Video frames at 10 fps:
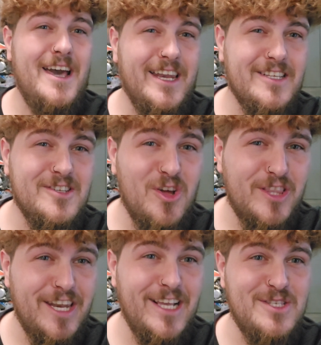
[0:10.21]
And it's not
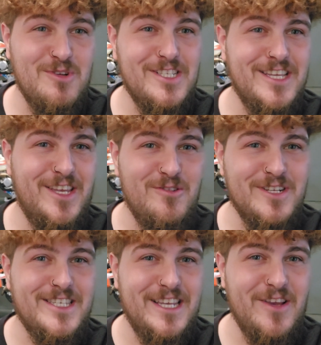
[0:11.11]
the nice ones that you
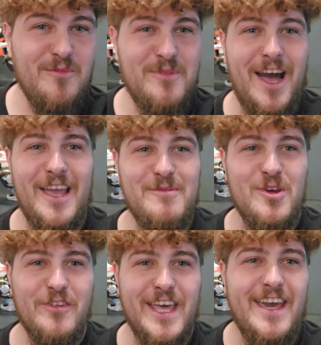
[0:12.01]
can see behind me
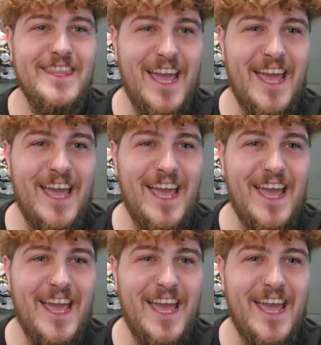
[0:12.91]
over there,